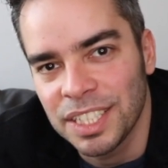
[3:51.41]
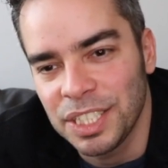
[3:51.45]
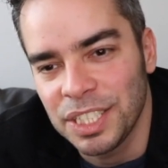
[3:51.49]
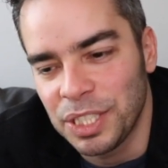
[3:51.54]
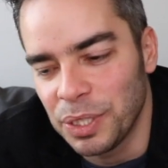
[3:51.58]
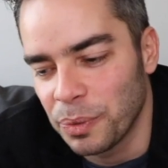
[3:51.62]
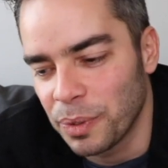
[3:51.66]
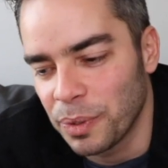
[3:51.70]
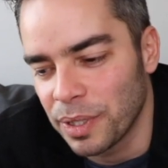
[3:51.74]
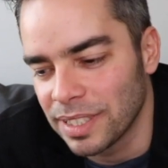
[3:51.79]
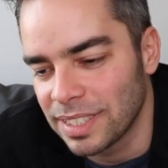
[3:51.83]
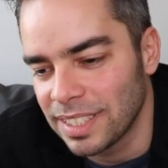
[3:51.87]
Do
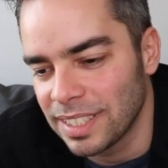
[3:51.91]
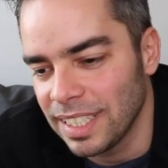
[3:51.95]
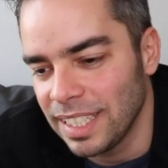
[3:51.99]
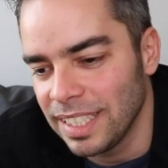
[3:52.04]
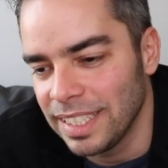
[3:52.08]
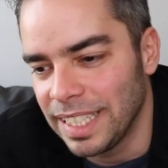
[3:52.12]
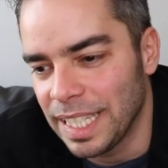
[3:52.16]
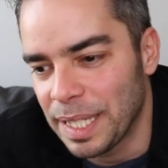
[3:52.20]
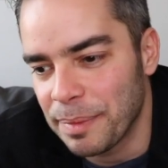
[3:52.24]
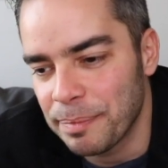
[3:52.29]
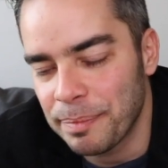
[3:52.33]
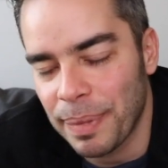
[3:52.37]
you want to
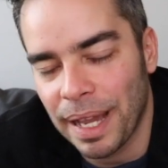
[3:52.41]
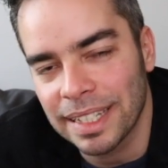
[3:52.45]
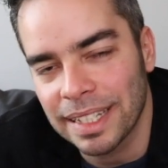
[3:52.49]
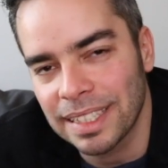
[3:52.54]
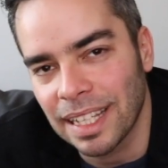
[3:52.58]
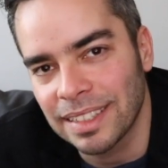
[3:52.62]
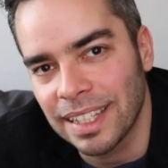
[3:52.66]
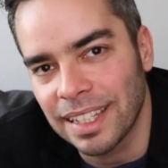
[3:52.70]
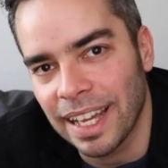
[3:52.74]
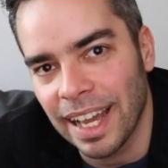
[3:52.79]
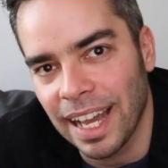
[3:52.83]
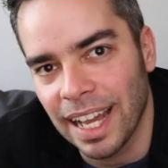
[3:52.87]
see the impact
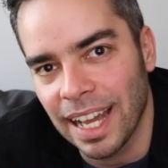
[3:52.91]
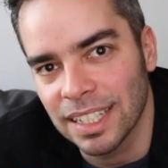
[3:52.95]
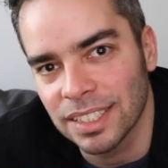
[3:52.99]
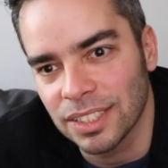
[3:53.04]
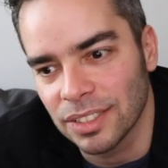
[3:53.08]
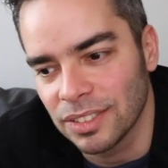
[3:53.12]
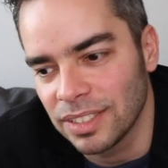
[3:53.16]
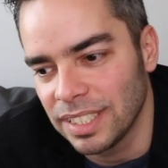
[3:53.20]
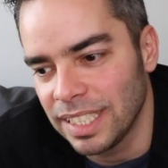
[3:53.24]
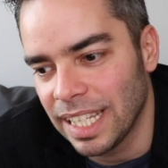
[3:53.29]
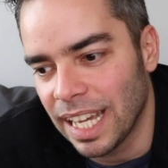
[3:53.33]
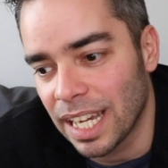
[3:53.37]
that that
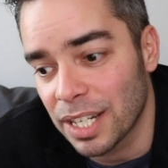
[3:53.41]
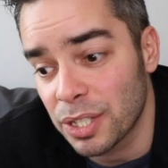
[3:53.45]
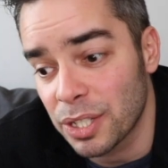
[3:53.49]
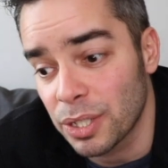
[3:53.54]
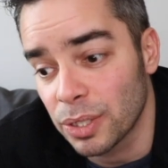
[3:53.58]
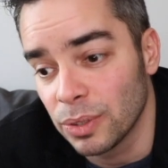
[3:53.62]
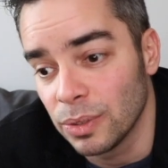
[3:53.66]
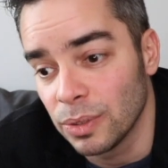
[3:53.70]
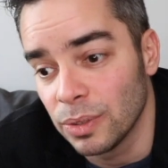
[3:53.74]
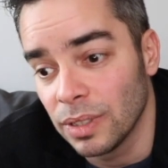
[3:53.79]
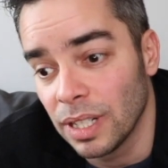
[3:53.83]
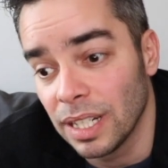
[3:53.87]
has on the
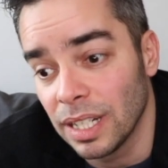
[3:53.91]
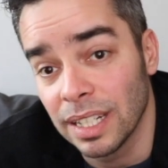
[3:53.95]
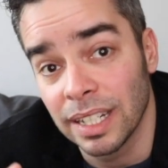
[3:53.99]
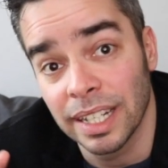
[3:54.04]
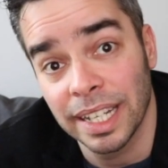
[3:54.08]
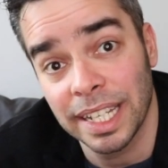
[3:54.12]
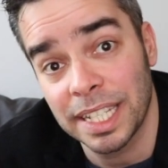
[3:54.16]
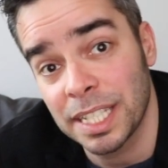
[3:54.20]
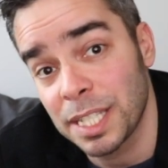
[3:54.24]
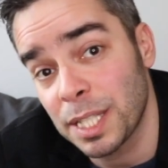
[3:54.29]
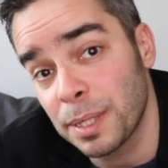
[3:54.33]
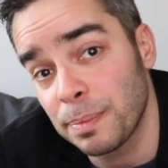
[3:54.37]
actual uh,
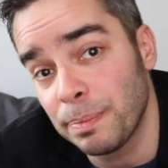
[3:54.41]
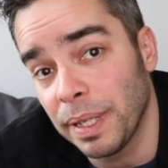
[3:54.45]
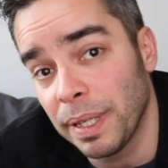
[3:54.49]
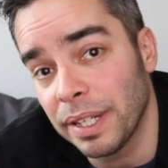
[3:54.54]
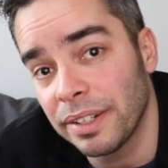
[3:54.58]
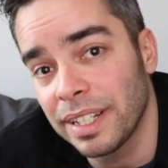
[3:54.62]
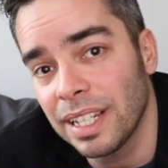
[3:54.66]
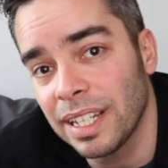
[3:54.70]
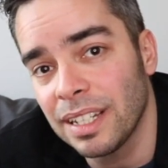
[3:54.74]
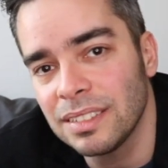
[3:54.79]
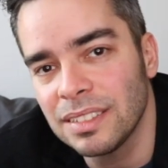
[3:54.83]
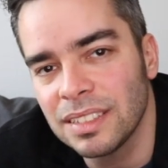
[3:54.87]

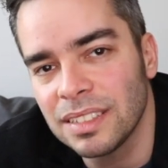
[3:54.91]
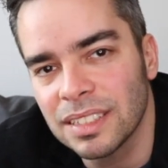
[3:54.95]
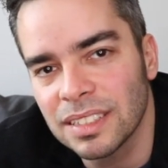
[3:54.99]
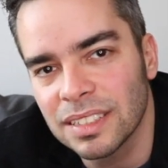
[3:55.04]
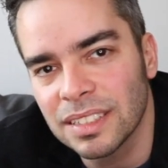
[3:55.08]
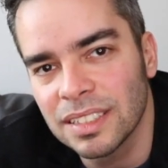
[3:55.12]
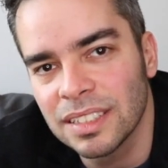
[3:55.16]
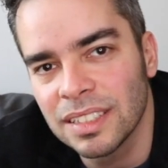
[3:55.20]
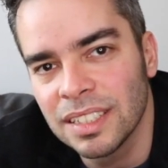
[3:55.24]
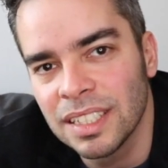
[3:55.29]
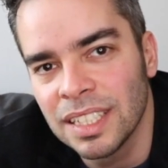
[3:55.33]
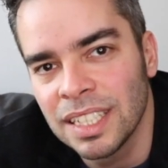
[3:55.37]

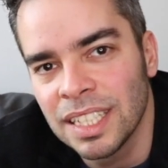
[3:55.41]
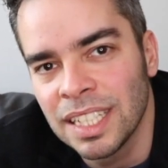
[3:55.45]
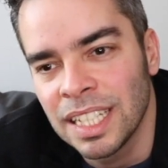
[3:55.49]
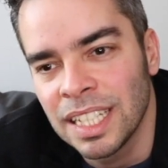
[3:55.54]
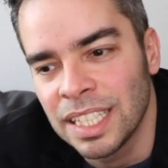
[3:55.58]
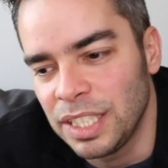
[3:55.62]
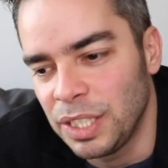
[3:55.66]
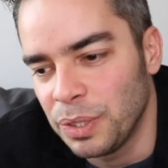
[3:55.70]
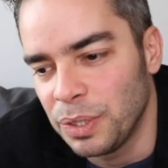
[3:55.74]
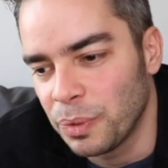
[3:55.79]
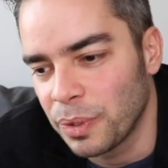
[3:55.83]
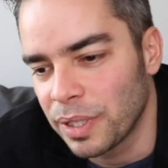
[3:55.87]
experience?
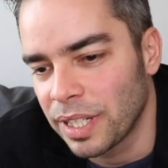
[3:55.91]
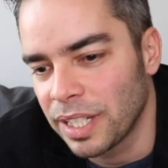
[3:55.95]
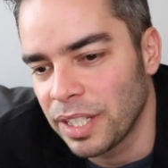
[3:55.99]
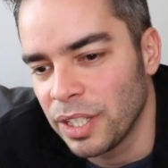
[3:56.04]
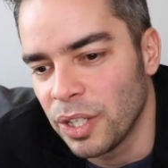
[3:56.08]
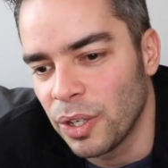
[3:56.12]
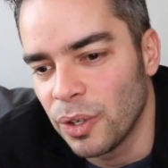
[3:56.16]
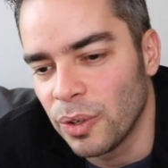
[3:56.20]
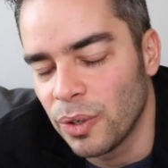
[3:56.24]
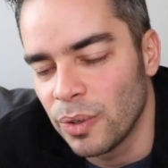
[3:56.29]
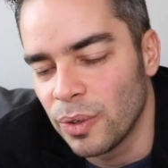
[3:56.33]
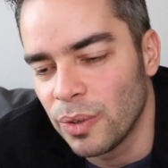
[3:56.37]
Do you want to
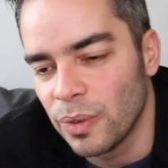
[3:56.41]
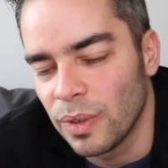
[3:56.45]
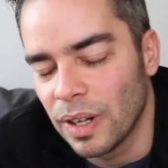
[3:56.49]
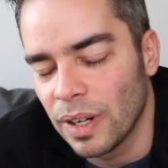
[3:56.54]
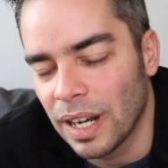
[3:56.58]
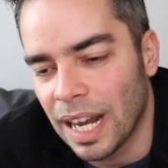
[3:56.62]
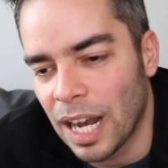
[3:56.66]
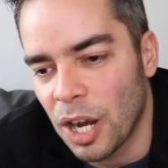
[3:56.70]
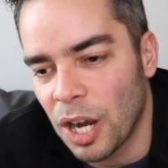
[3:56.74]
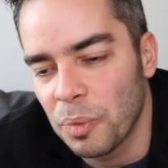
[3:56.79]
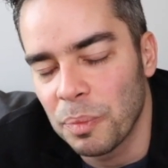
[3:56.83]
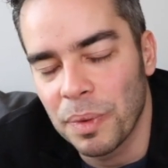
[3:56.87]

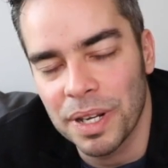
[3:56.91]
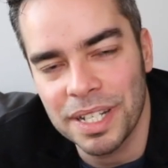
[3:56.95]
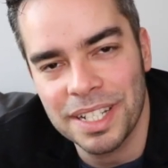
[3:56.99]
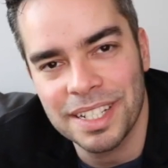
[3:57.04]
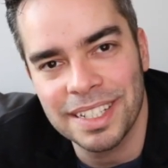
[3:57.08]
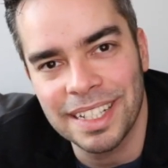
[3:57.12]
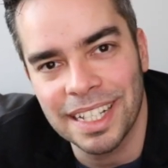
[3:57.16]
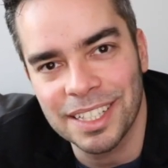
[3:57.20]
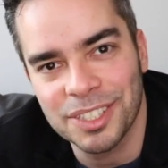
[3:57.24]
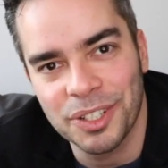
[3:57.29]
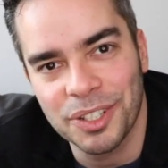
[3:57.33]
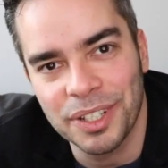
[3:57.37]
know how
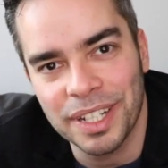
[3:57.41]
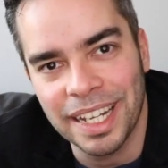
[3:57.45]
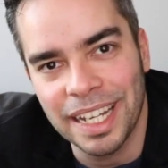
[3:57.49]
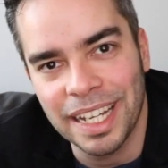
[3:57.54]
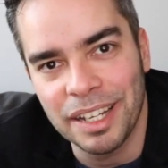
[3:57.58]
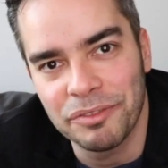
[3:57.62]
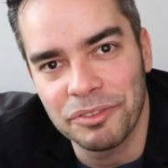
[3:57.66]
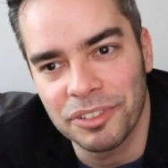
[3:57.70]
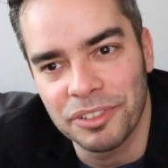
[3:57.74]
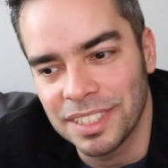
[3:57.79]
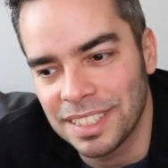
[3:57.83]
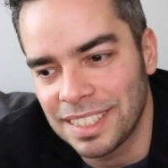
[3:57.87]
much that's going to
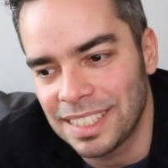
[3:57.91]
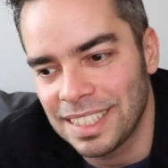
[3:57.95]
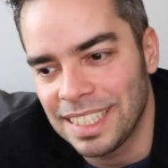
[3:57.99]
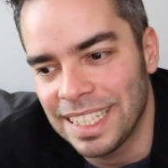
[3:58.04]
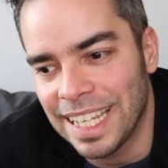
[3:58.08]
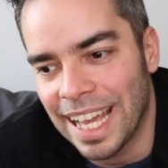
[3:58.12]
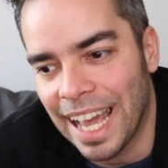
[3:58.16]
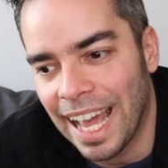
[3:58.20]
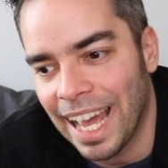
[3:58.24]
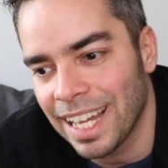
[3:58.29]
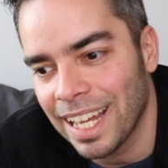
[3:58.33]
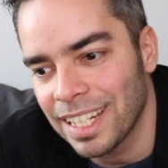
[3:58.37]
influence
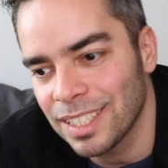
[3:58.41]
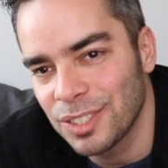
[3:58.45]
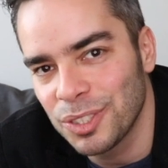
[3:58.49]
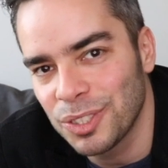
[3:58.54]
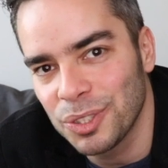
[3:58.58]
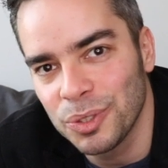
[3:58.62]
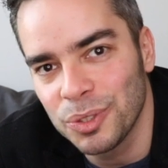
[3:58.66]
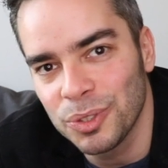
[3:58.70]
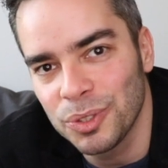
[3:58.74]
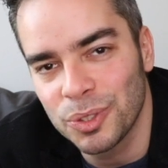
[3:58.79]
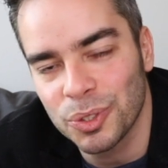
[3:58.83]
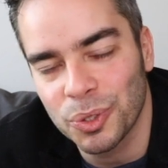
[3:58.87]
the
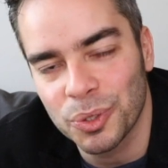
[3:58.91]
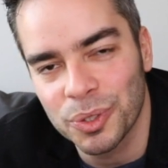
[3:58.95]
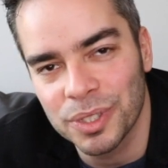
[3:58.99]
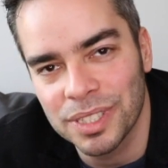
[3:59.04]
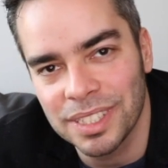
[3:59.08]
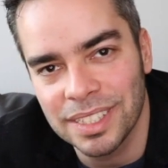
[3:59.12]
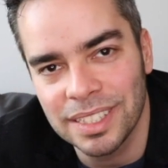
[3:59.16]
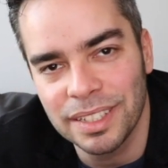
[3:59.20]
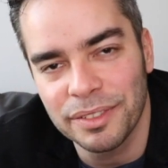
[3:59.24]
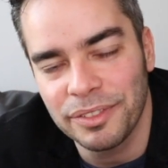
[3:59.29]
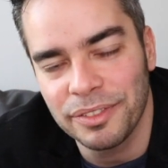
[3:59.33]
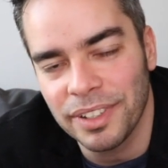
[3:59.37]
attitude
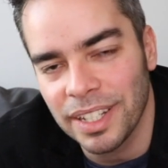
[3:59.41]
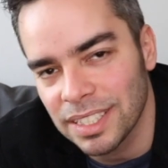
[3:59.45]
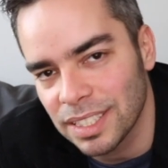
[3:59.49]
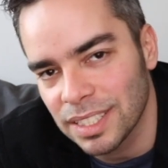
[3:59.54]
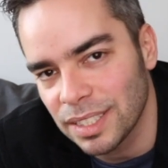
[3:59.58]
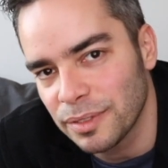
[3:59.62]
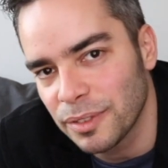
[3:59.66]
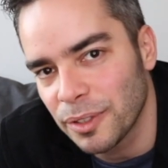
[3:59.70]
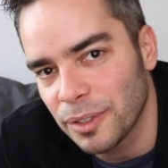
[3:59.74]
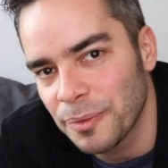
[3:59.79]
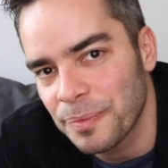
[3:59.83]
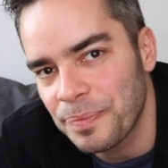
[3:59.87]
towards the
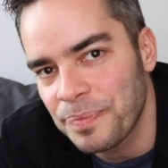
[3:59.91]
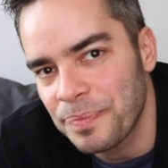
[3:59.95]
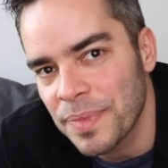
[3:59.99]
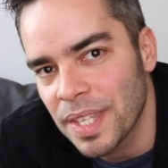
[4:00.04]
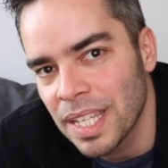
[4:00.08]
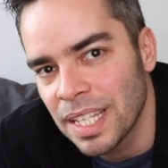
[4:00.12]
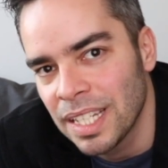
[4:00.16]
festival?